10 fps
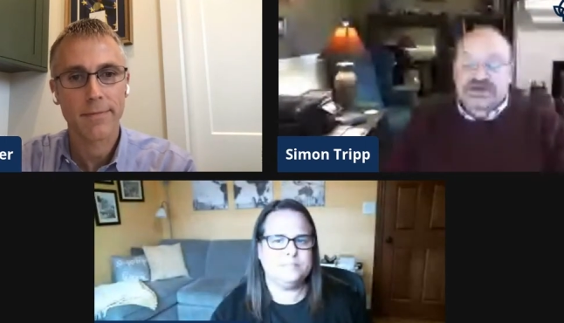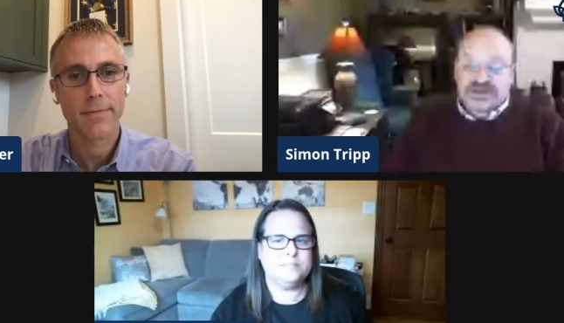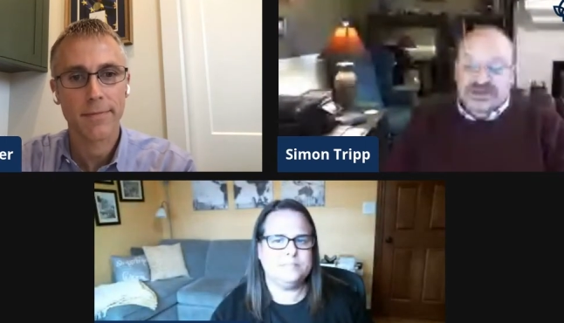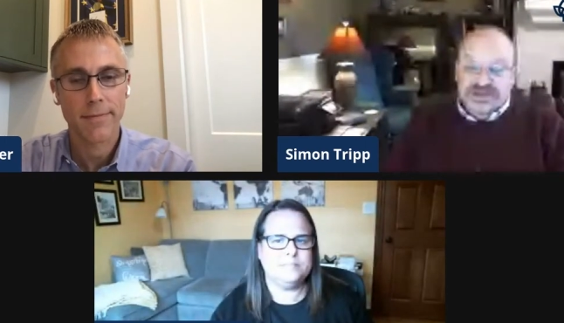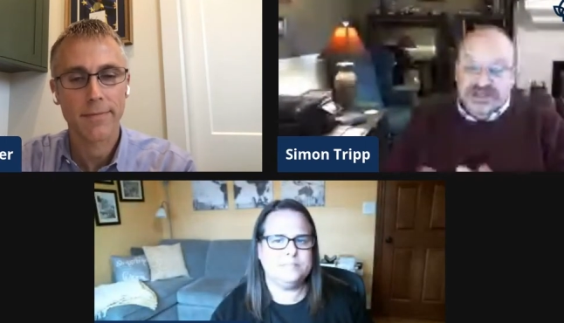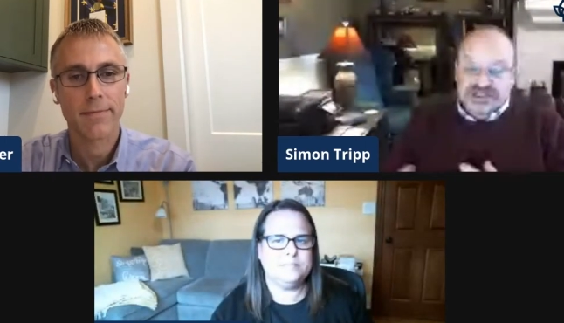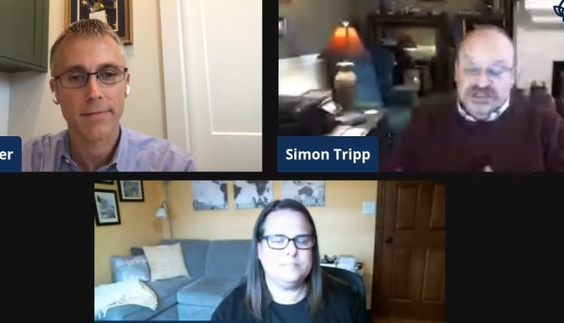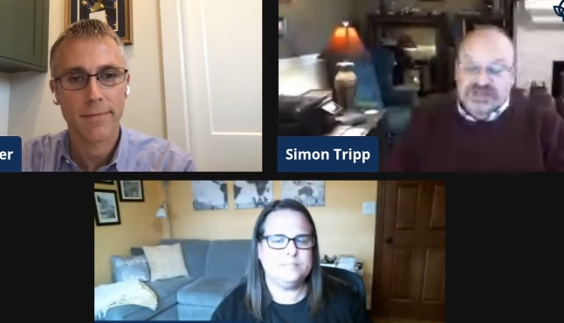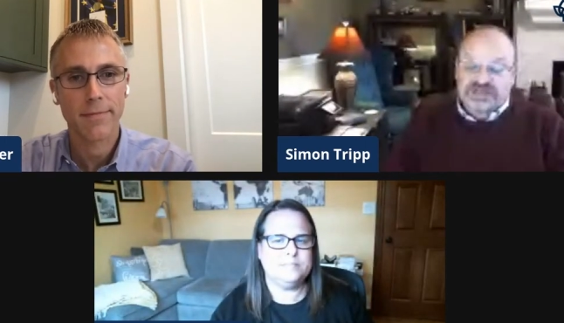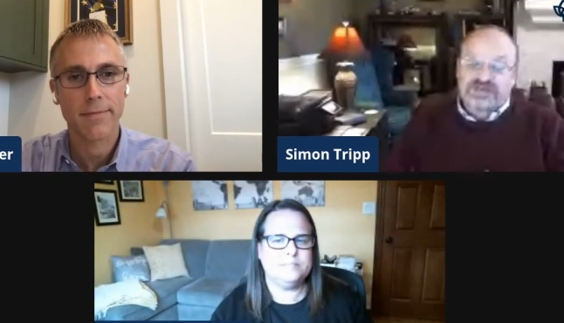Speaker 1: that needs to
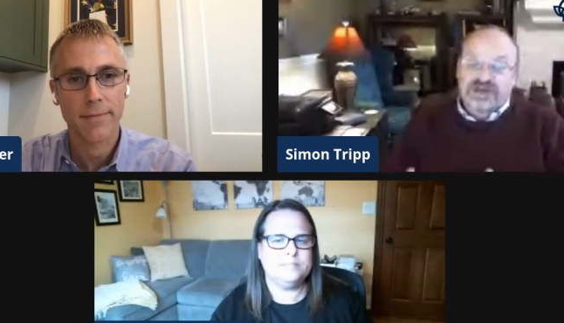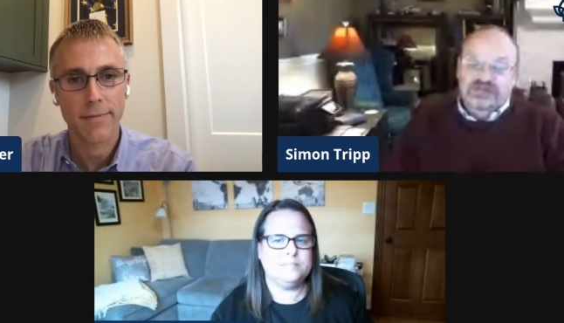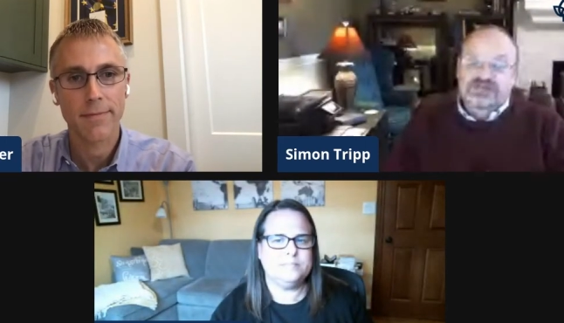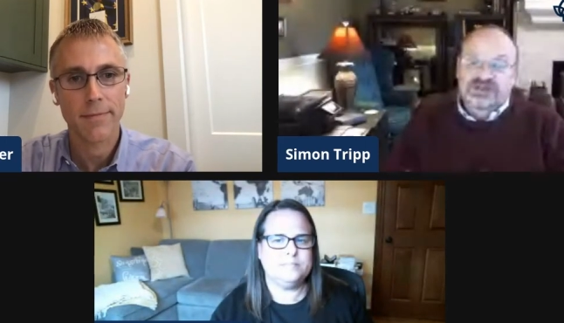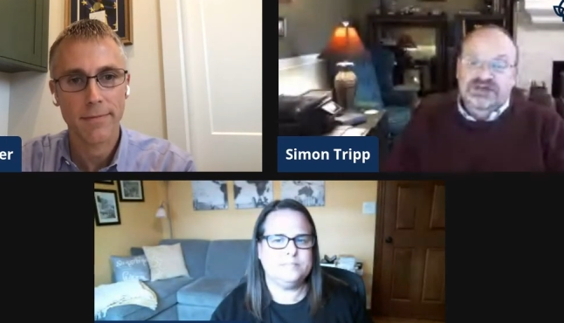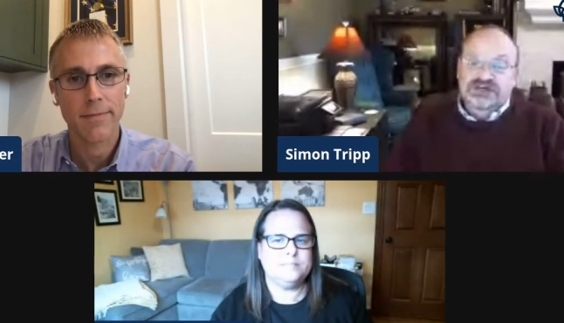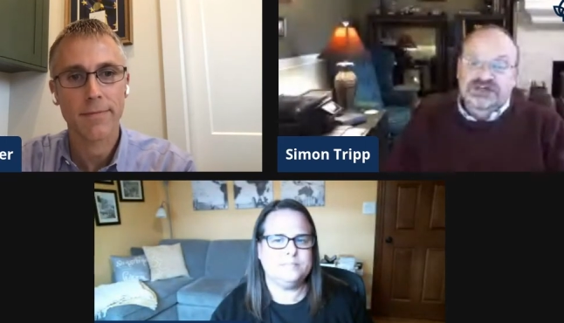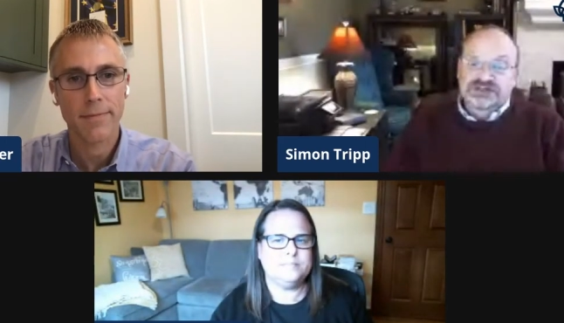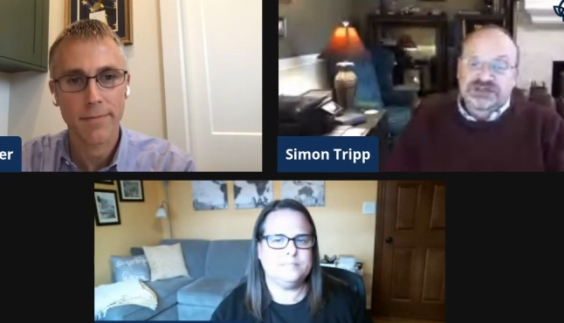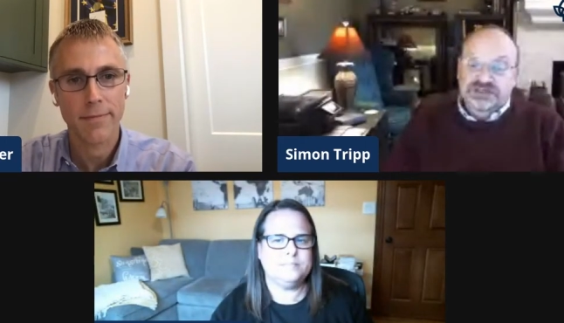be developed and
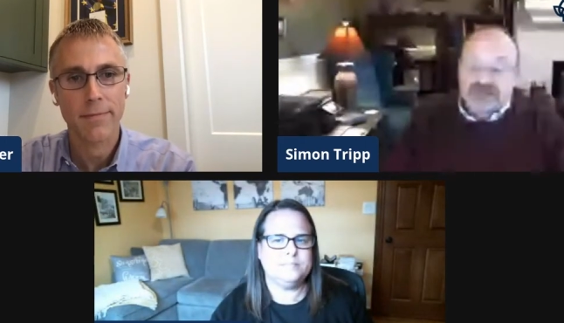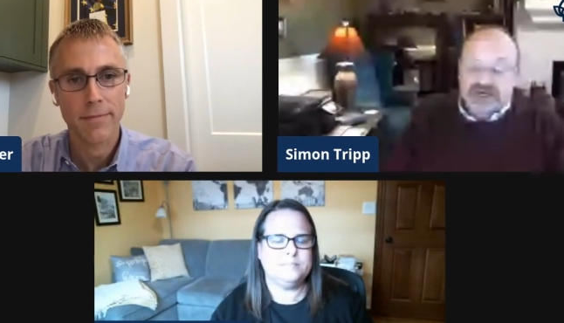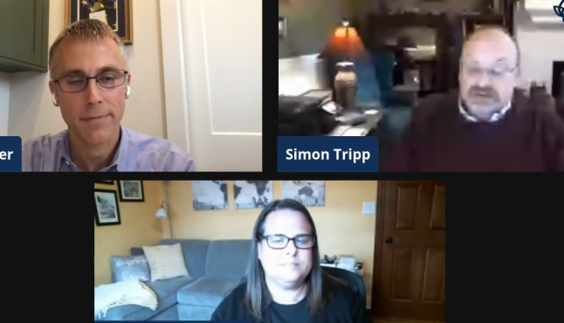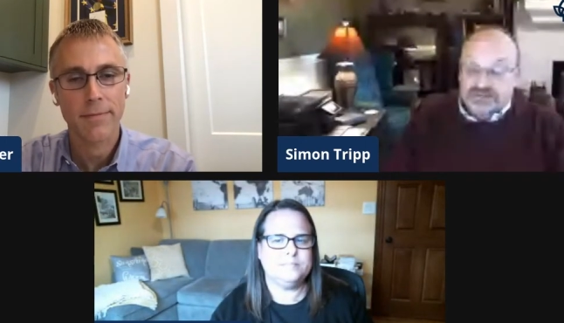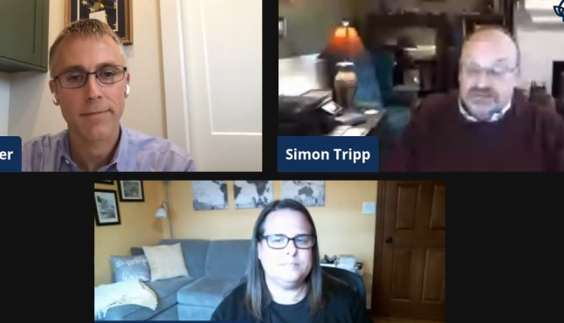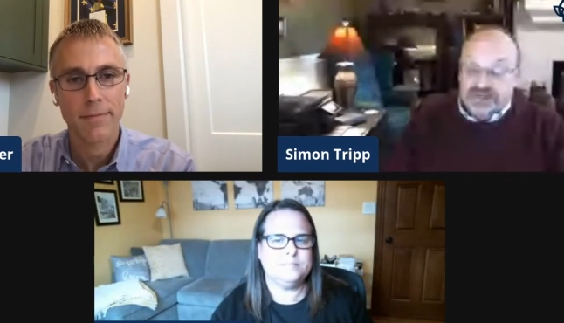nurtured. Um, it,